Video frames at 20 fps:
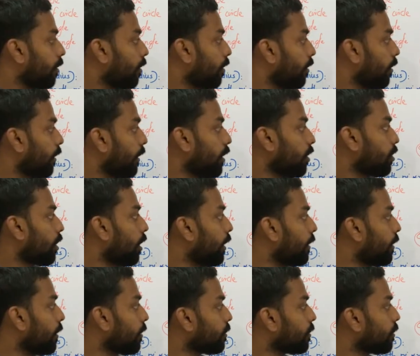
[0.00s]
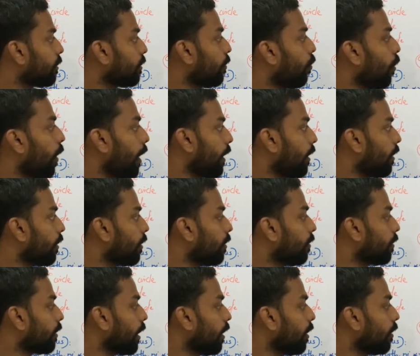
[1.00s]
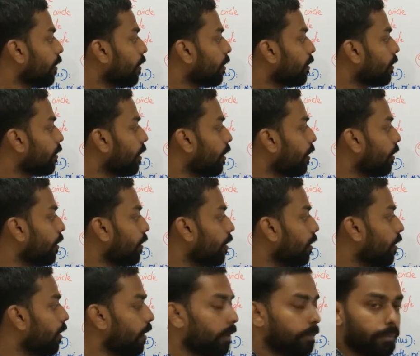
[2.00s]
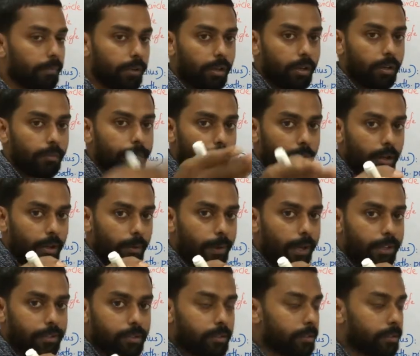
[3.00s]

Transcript: initially it is y. Okay, then it passes